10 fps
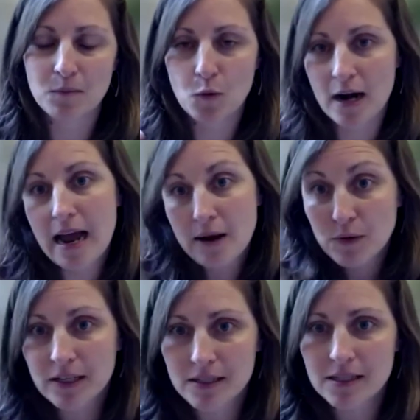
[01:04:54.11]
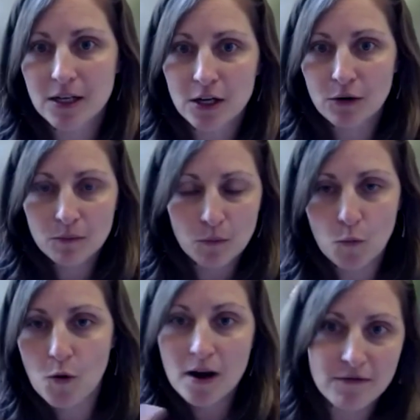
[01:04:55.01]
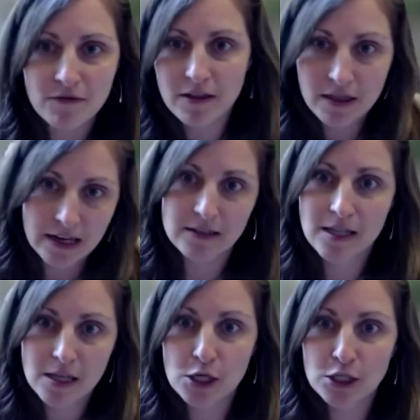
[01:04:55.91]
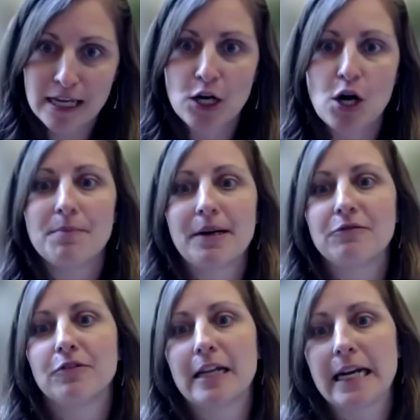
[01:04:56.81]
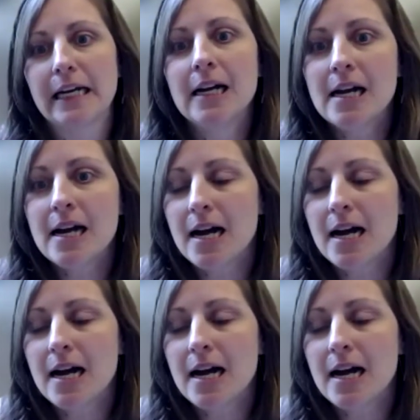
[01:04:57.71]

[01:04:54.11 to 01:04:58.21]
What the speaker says: what I would consider one of the things that looks like compound flooding.